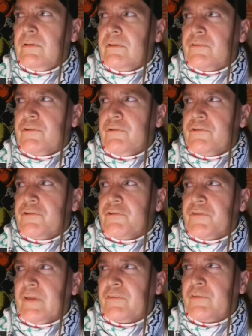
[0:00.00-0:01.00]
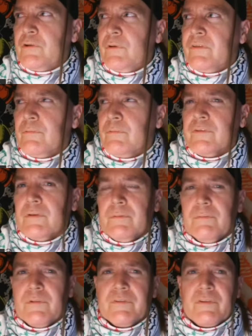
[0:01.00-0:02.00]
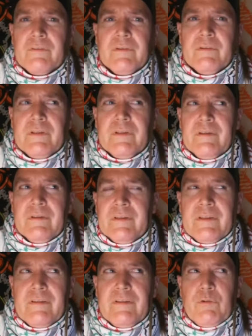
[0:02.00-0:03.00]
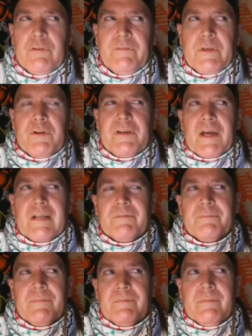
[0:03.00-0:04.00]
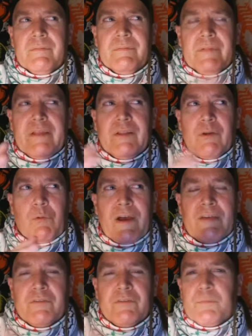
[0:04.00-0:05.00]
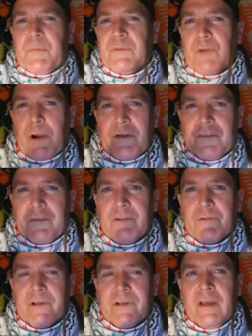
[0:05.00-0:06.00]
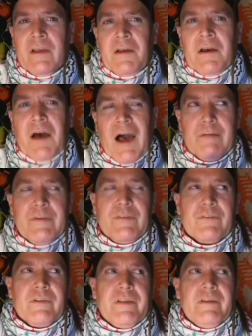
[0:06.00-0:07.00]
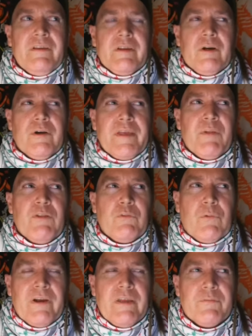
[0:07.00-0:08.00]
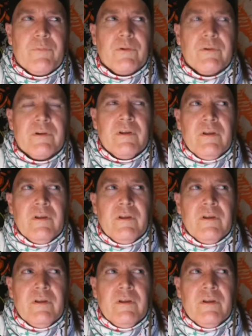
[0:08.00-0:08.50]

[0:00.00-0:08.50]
Ceausescu was was viewed kind of in the West as this bizarre eccentric. Obviously, you know, him and his wife were